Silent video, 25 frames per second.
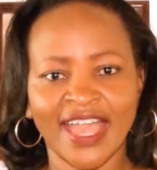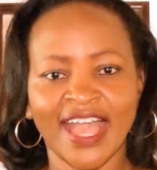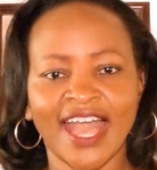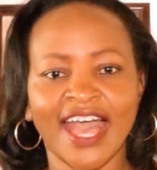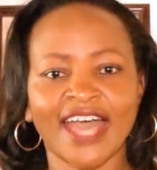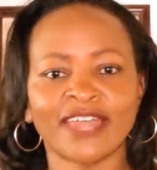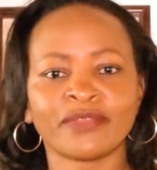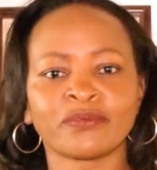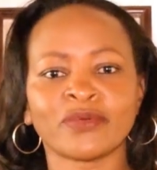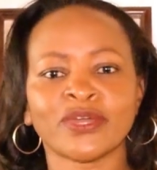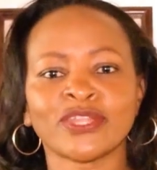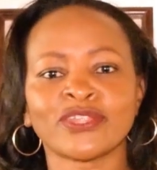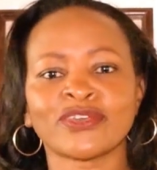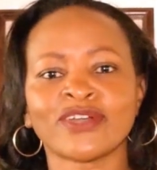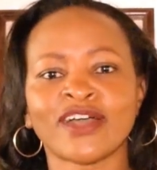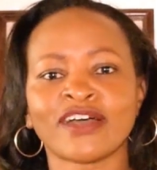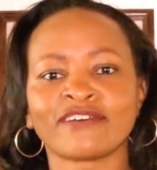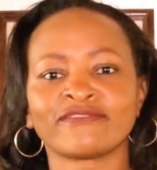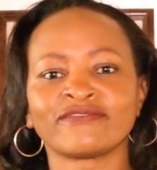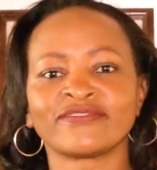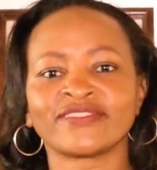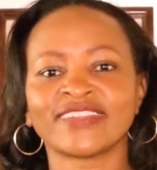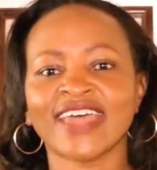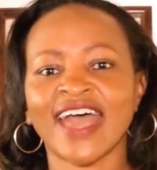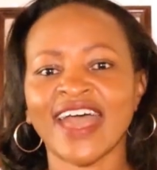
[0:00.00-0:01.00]
And when you
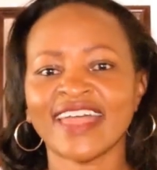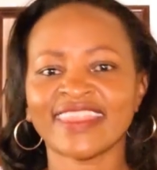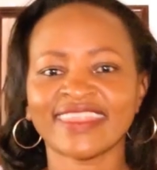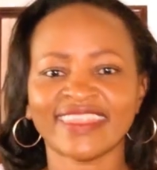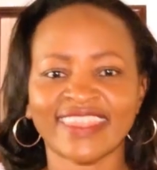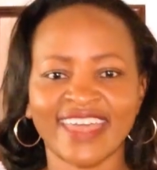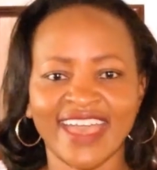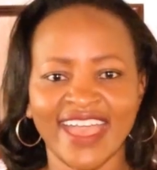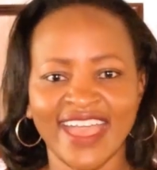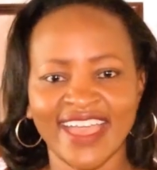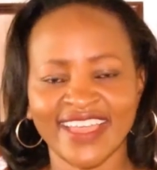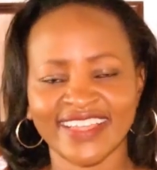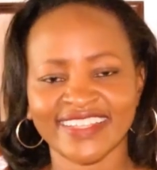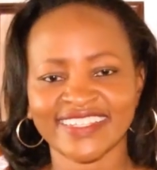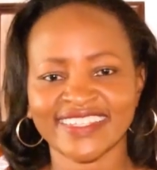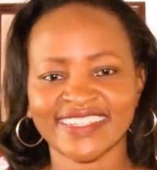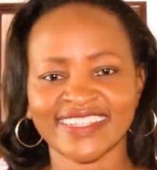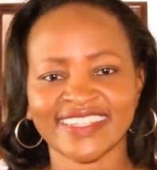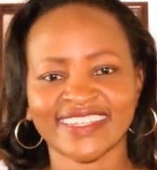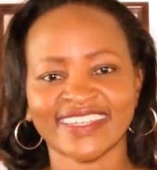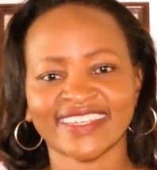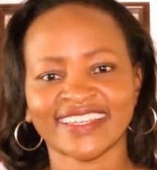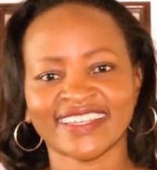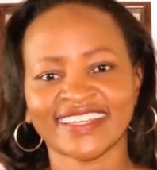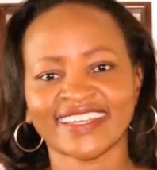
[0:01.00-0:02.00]
have done
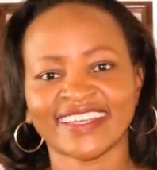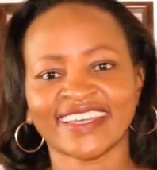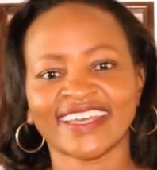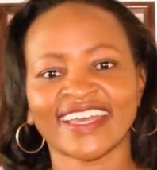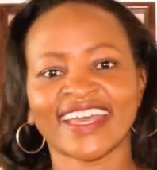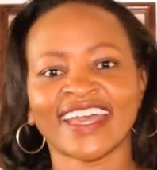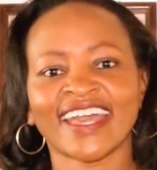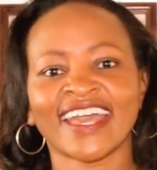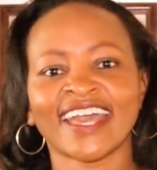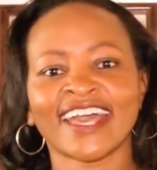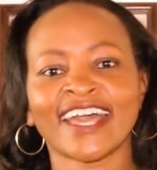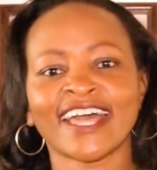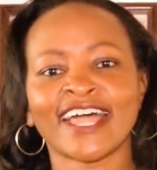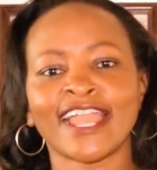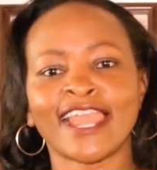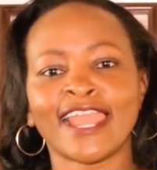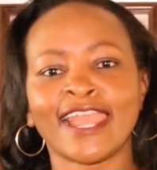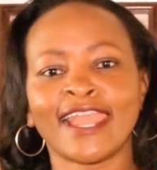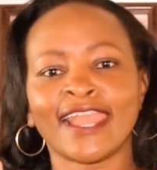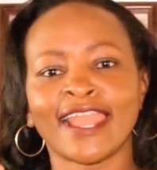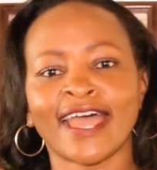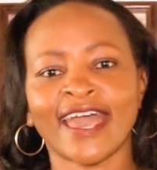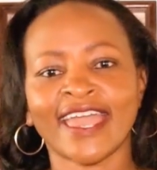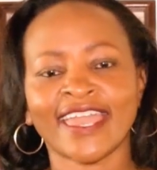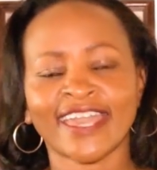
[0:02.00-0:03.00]
that,
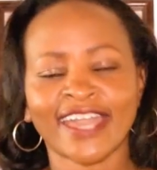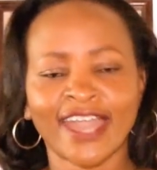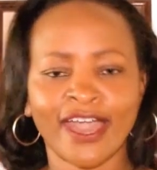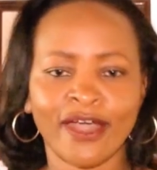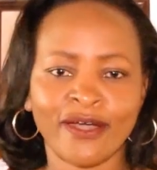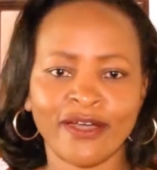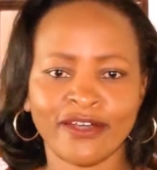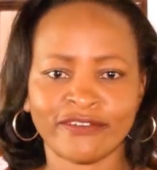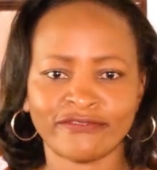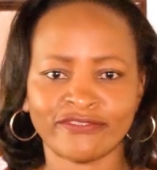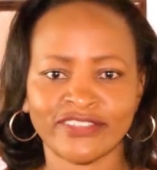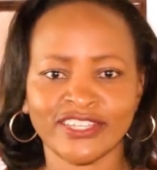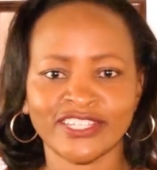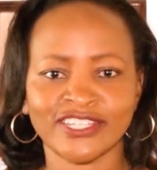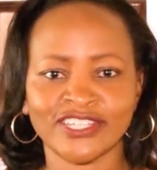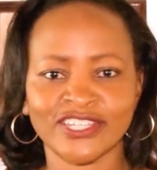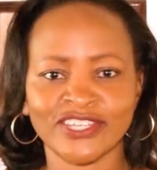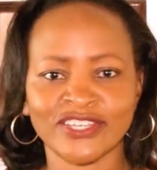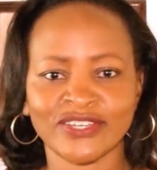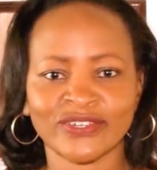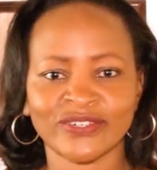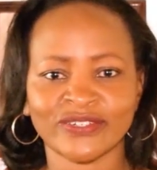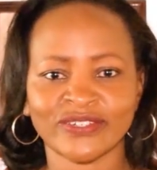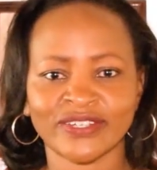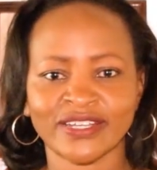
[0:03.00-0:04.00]
like our
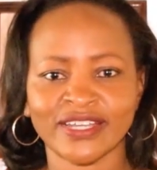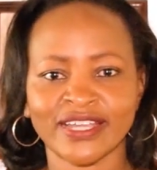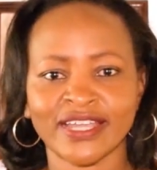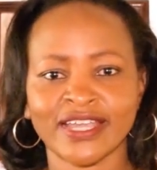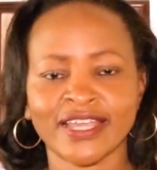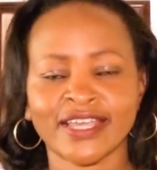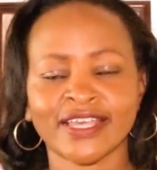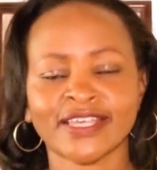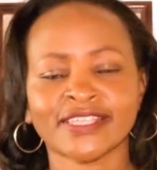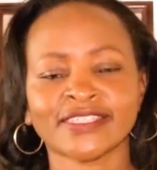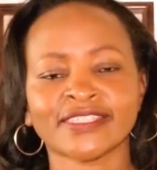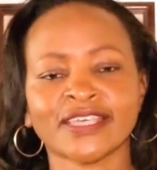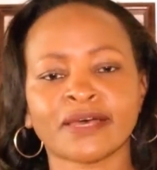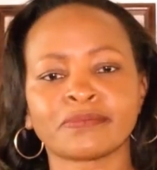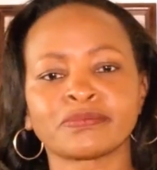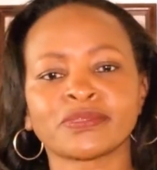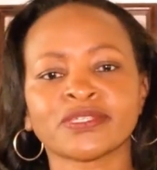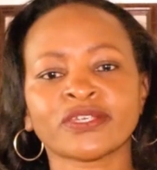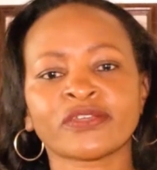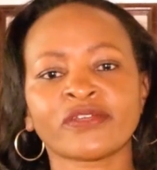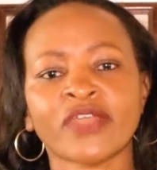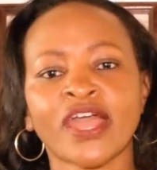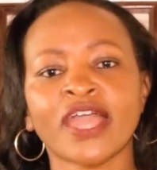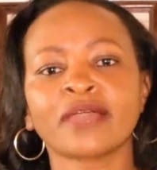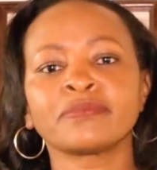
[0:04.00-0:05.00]
video,
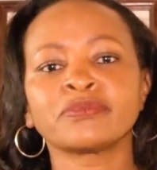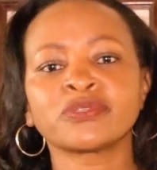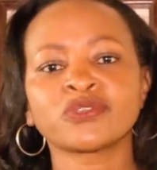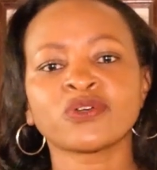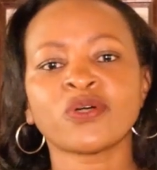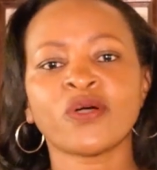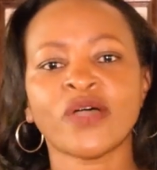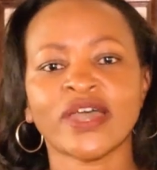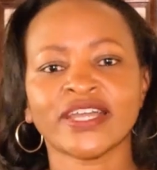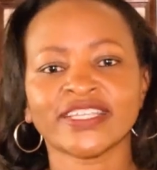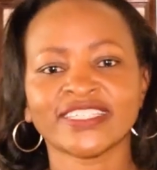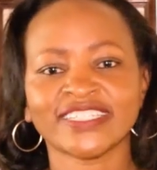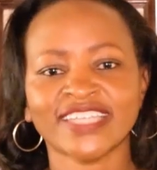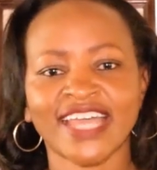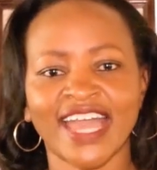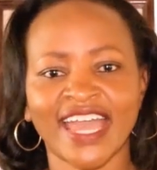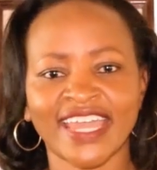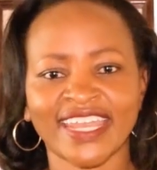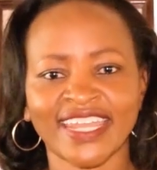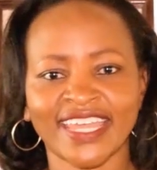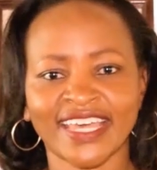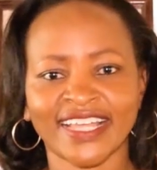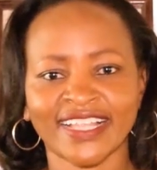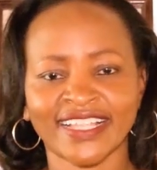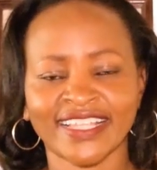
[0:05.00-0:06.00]
subscribe to our
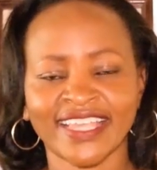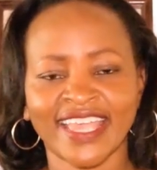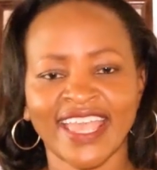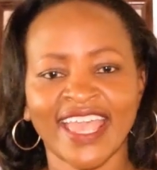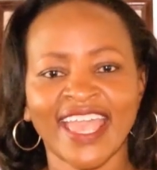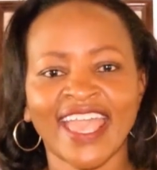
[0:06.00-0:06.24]
channel,